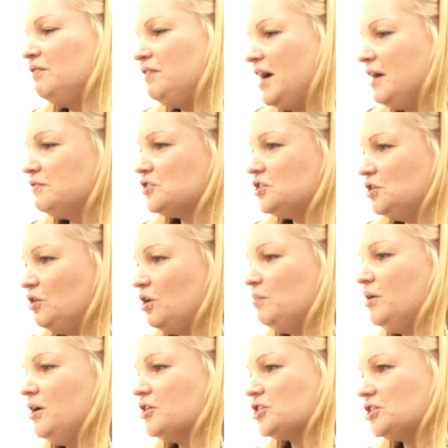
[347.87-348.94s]
5G
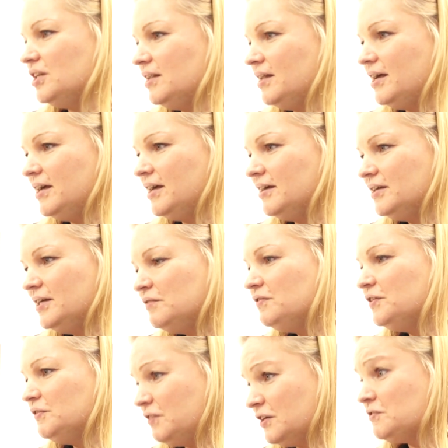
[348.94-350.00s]
commercial
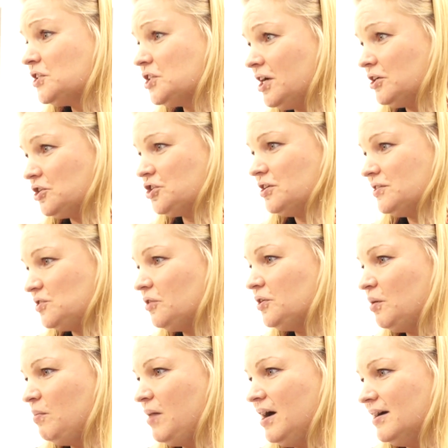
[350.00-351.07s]
infrastructures on
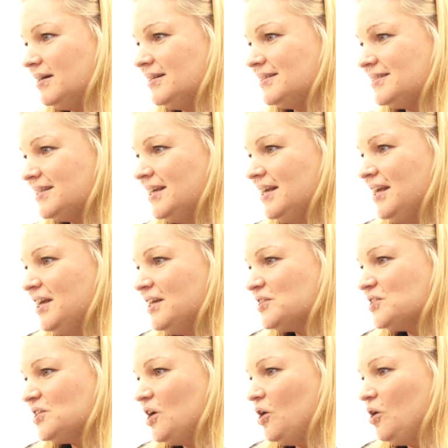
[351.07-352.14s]
the market.
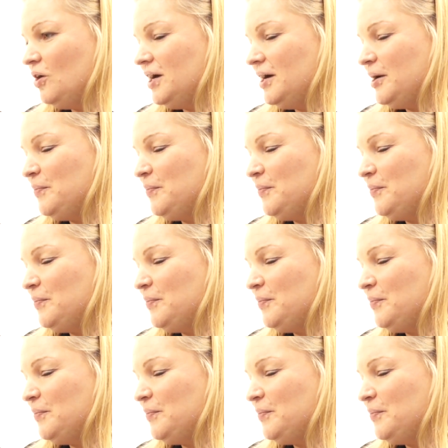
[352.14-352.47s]
So